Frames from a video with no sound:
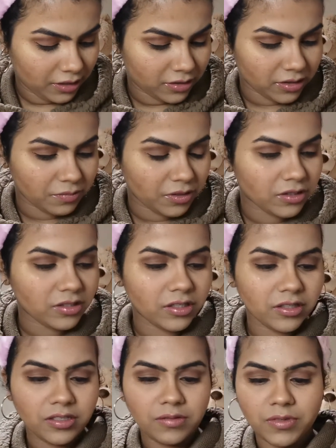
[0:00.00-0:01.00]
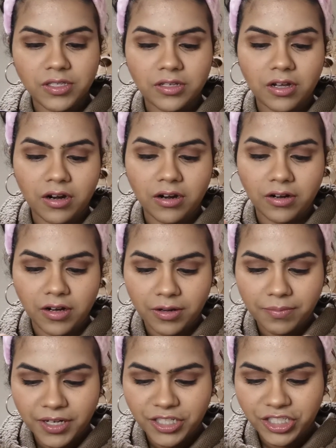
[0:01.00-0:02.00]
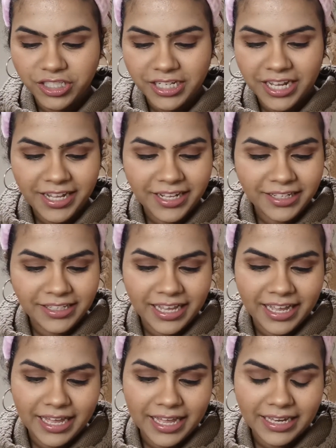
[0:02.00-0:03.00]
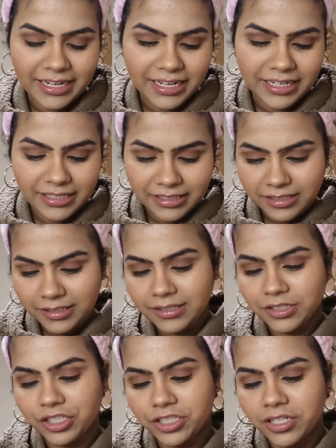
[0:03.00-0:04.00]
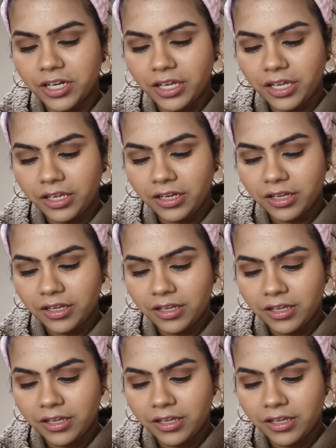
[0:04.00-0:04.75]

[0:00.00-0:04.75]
So I'm using this mascara by Chanel, and it is in the shade,